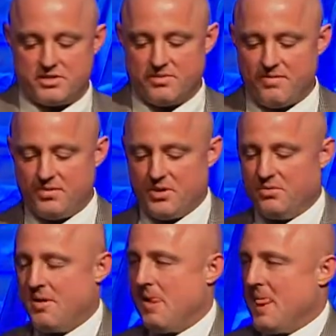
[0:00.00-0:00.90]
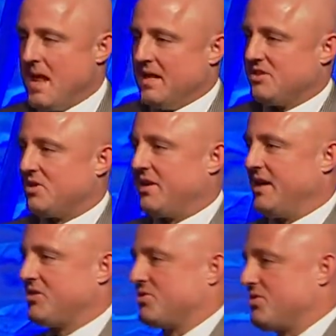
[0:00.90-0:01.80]
revenue. Let's look at
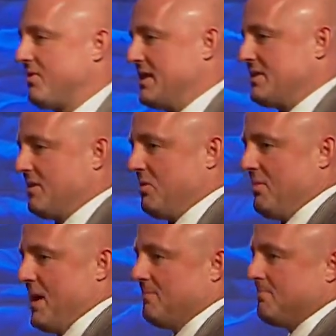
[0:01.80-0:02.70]
interest rates a little bit.